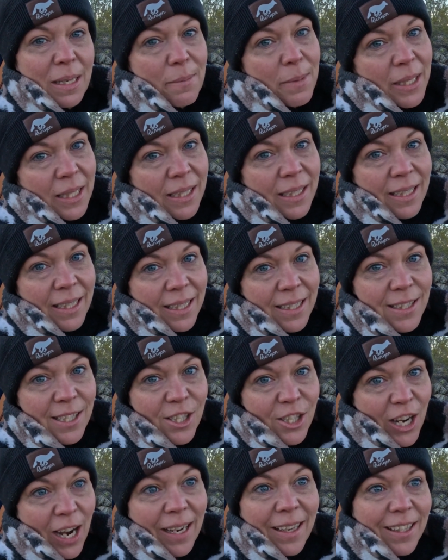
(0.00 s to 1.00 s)
I mean, he has a
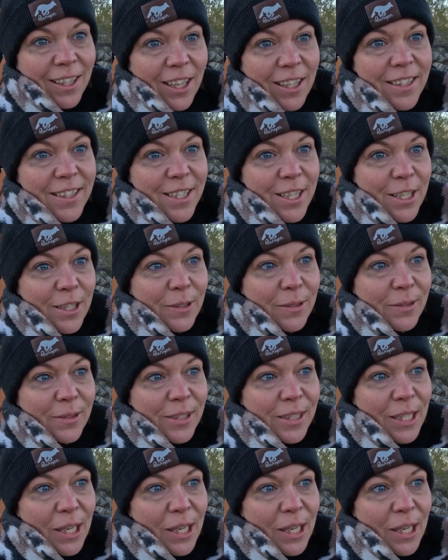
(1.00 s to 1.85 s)
jacket on too,